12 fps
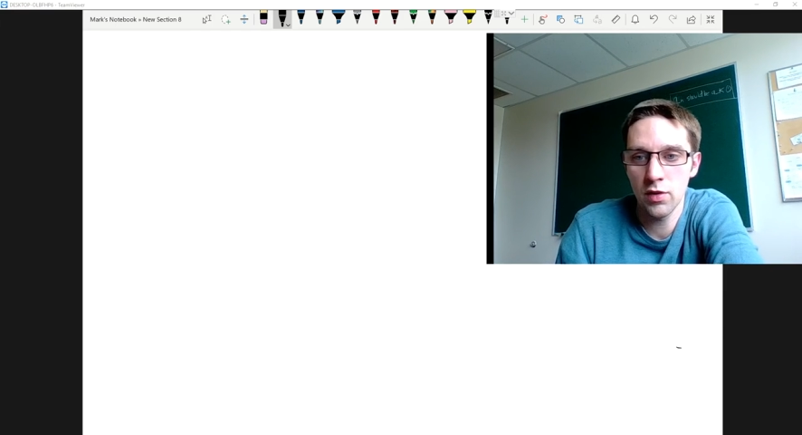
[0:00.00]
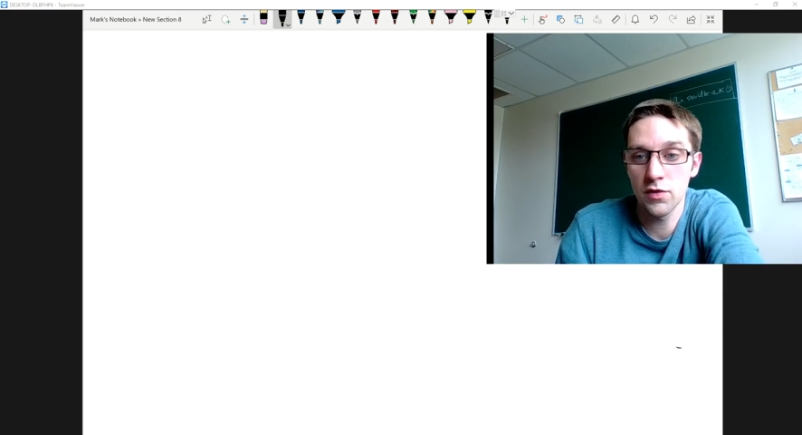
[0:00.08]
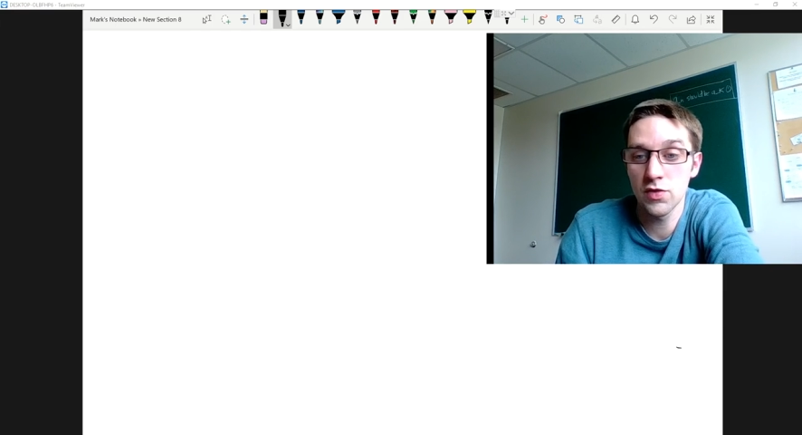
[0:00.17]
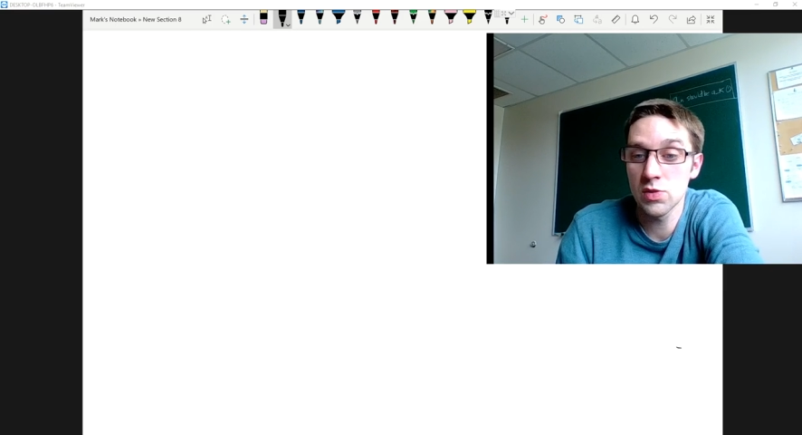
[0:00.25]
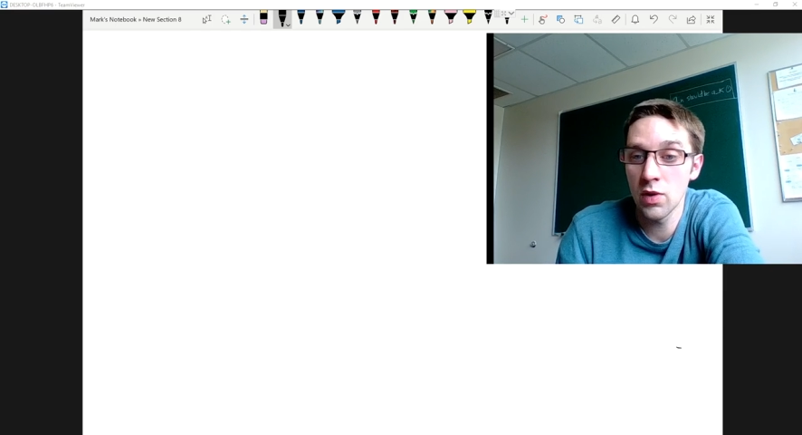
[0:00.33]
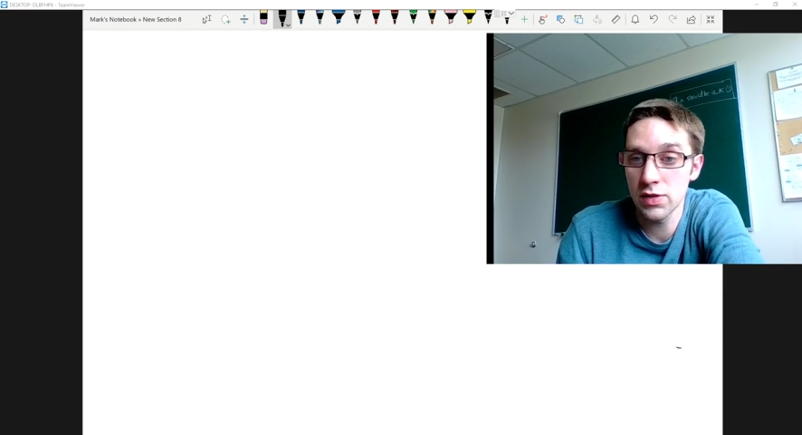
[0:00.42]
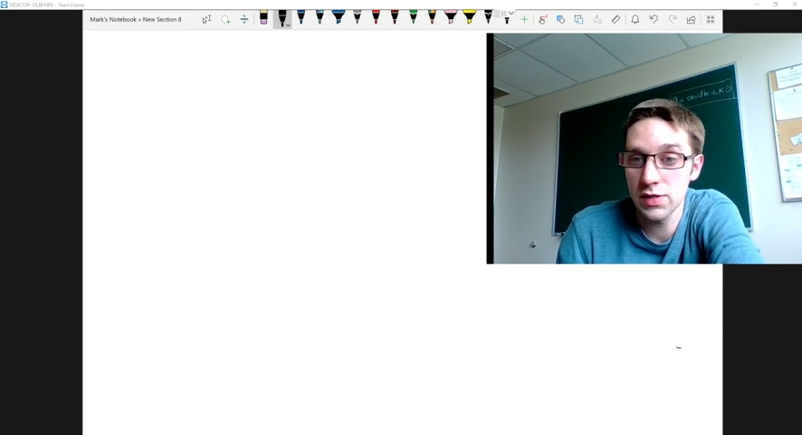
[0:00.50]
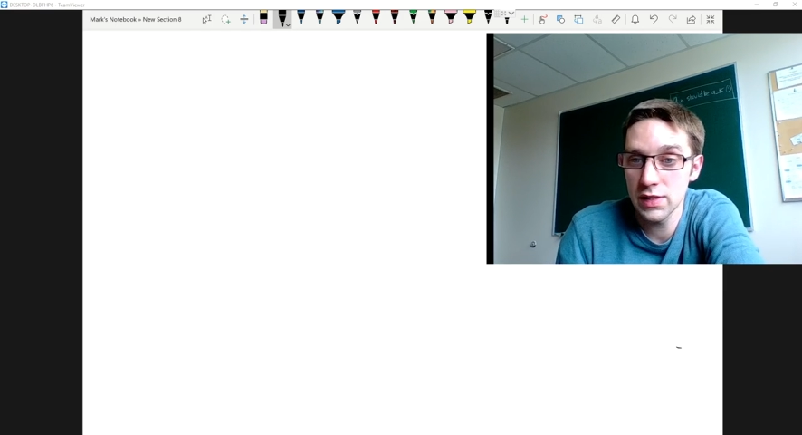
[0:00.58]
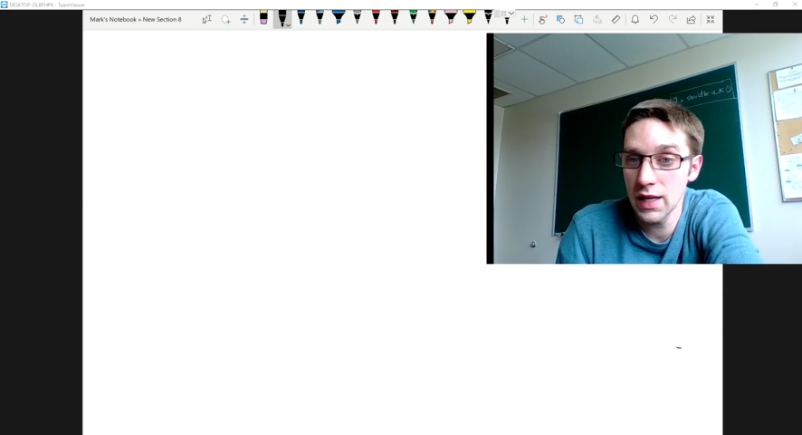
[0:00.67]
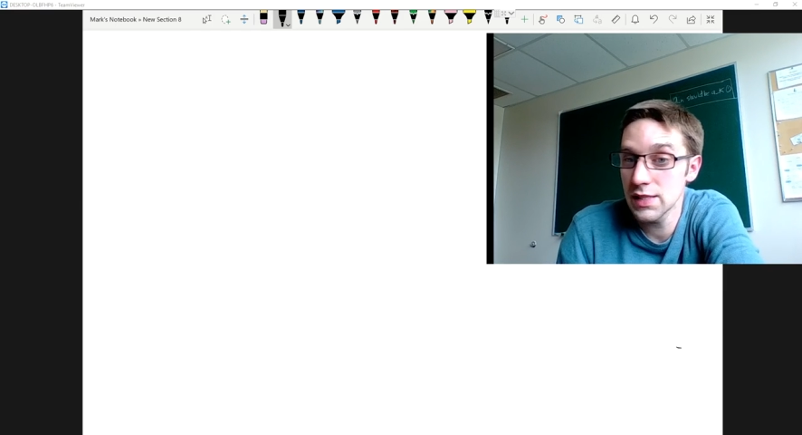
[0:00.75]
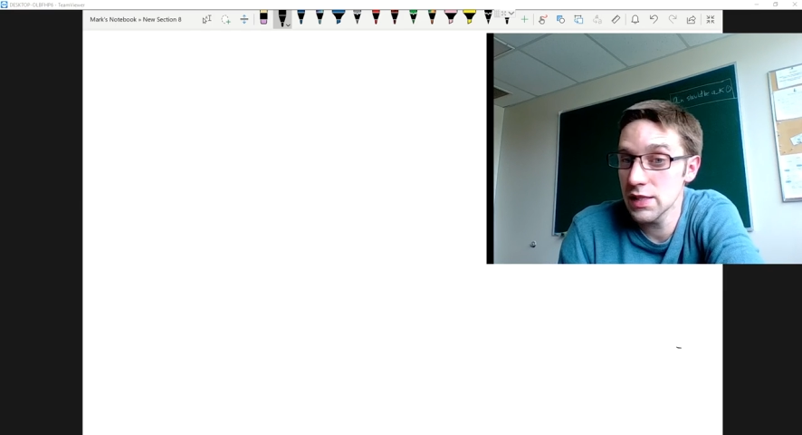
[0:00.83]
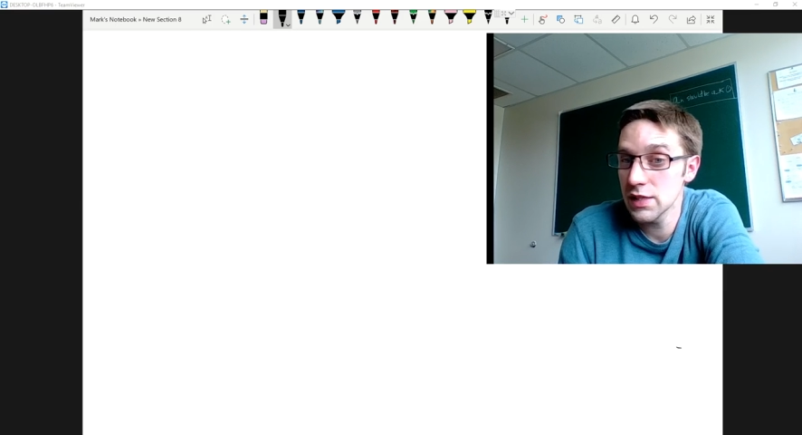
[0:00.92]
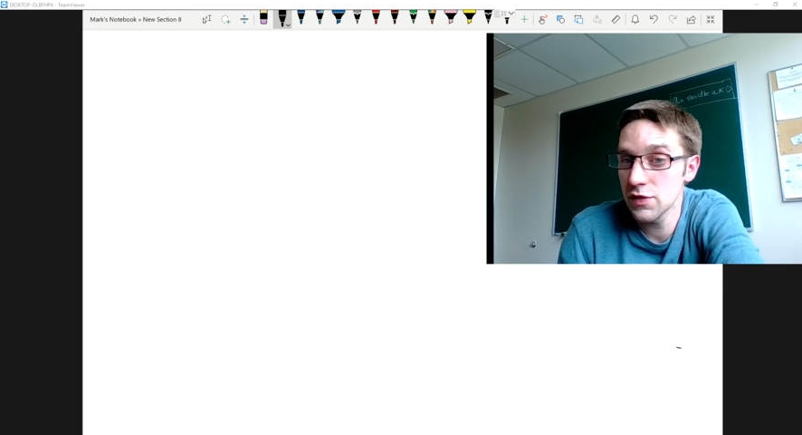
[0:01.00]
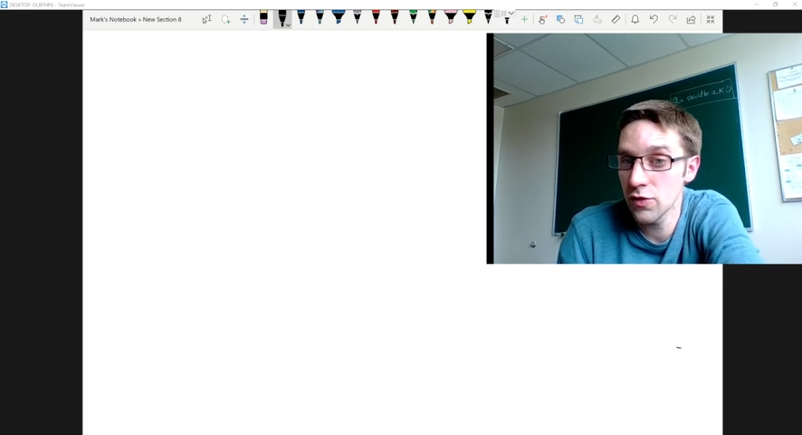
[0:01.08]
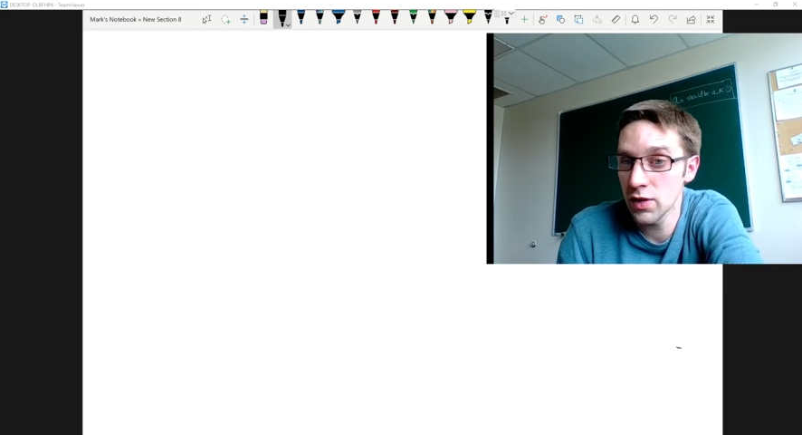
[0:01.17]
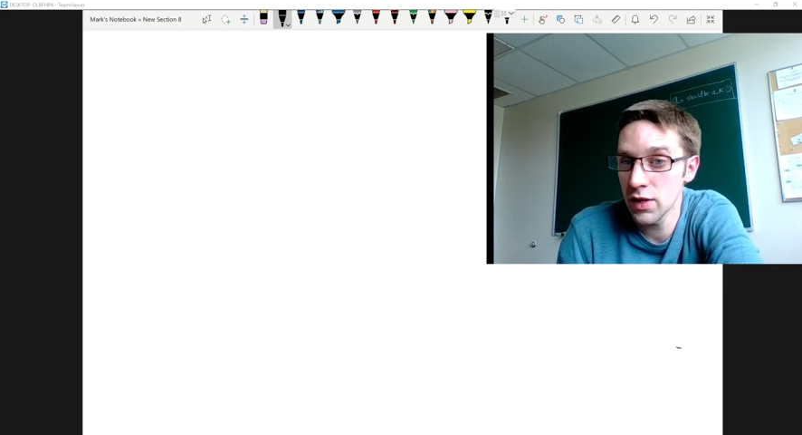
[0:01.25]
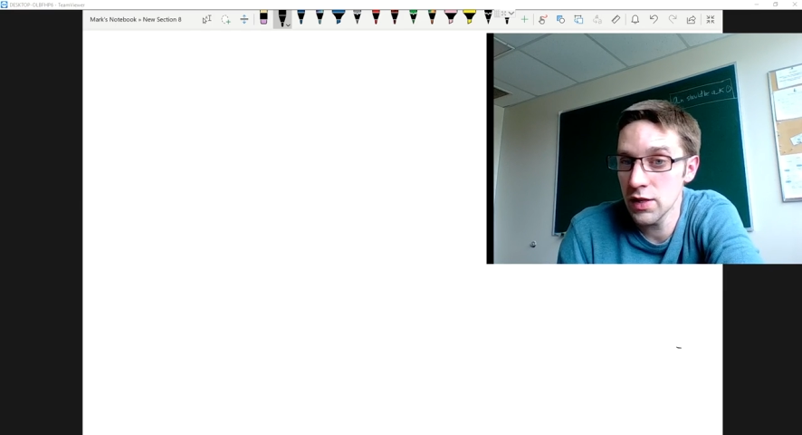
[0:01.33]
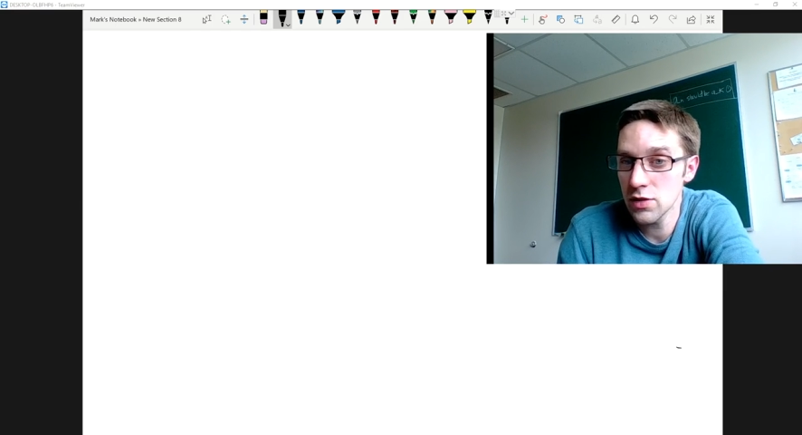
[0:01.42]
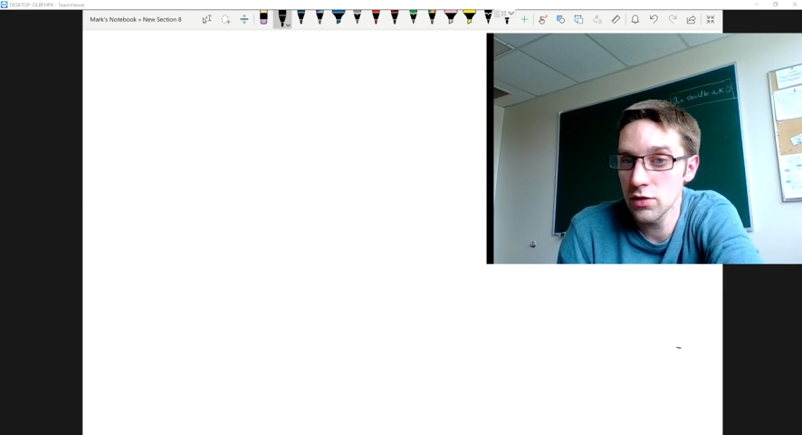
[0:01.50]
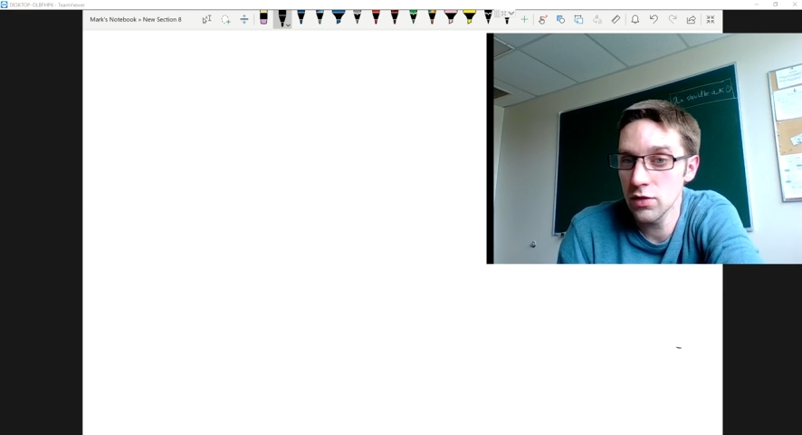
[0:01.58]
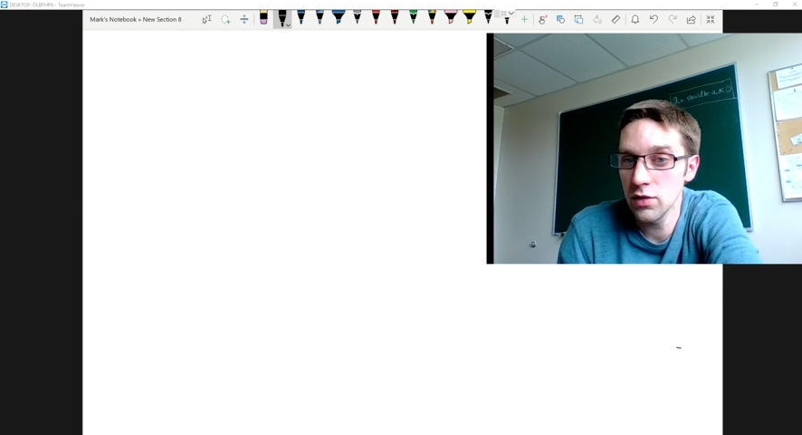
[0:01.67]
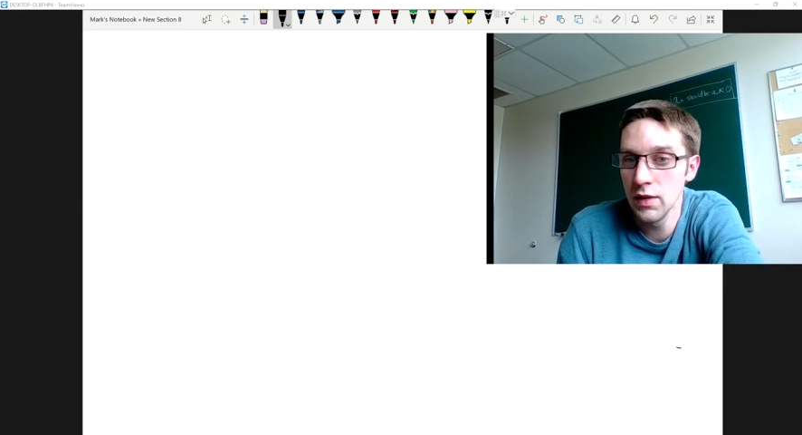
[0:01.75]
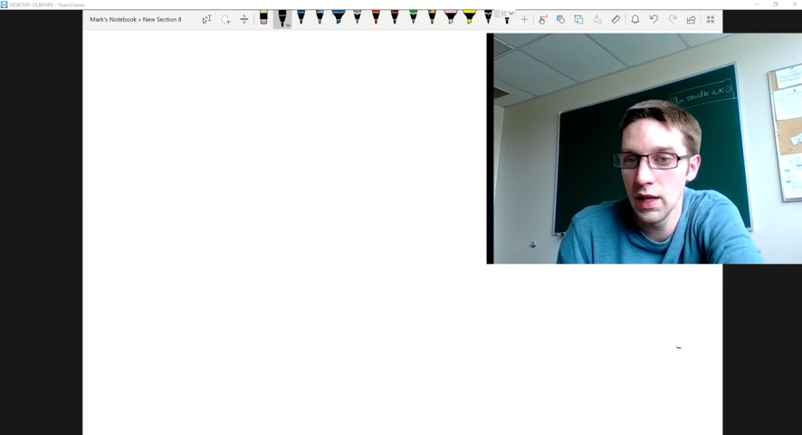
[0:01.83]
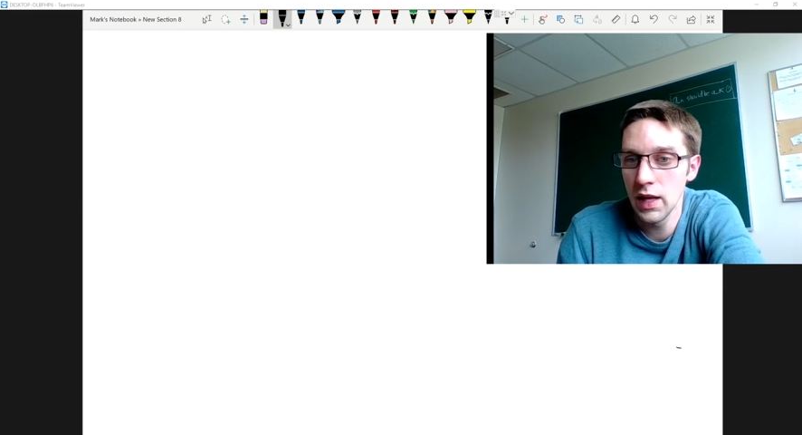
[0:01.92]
of small slices for an integral